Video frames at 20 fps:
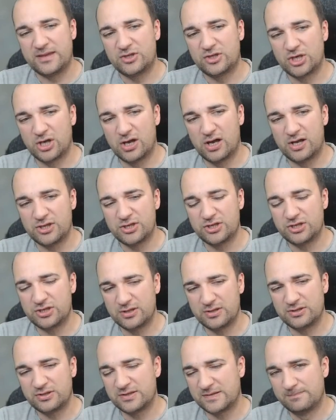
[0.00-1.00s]
they charge
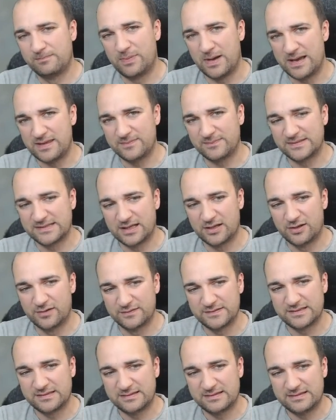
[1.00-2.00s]
just by
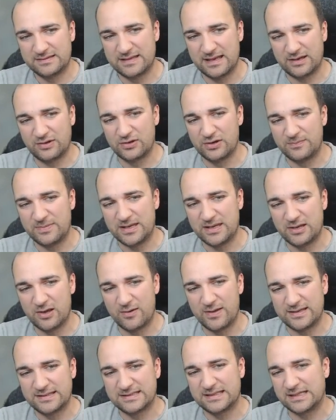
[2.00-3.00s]
themselves, they're going to be
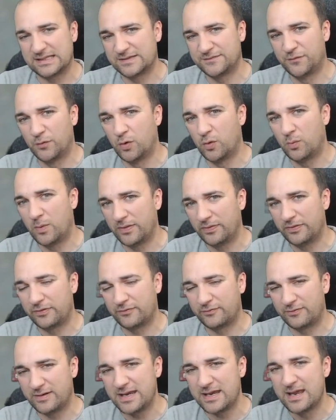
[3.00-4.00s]
going
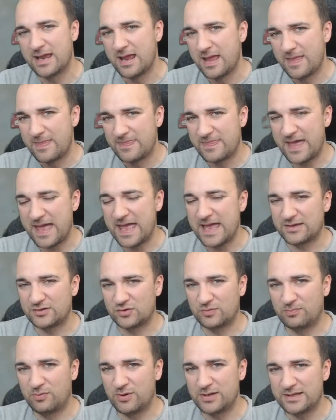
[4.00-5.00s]
6-4-1-3. That
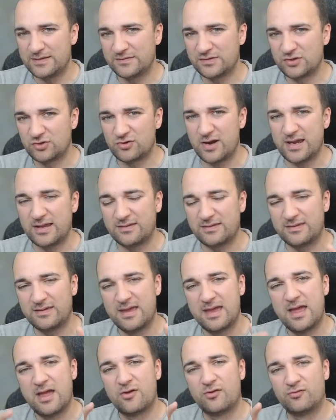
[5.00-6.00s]
extra point of strength
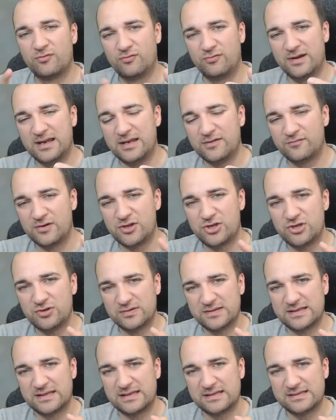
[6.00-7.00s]
really
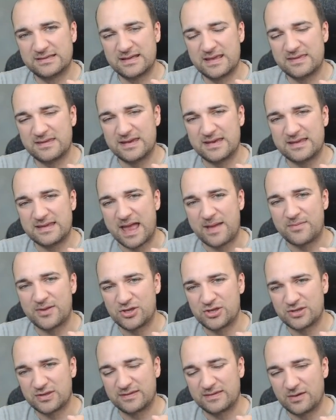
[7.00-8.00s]
reduces the
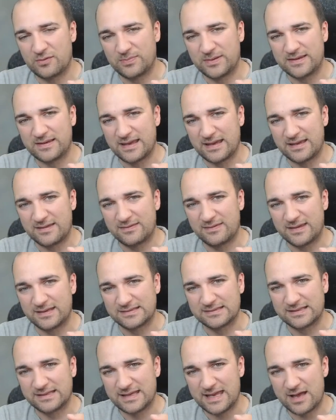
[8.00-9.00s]
damage that they'll be taking
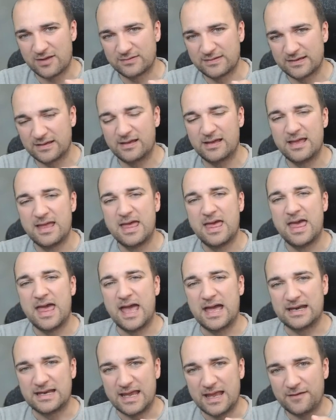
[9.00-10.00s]
thanks to counter.
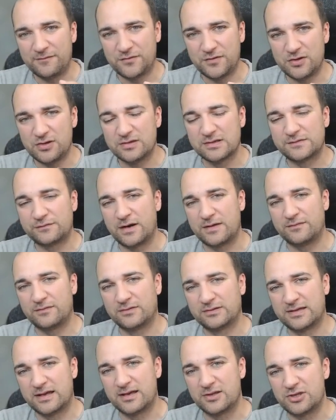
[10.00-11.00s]
And if you use
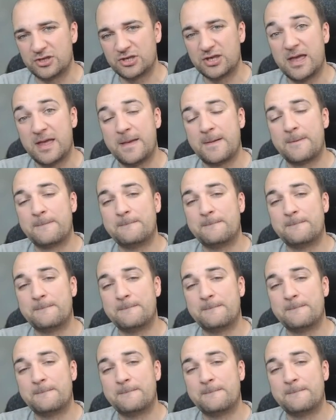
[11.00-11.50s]
Frightful Touch,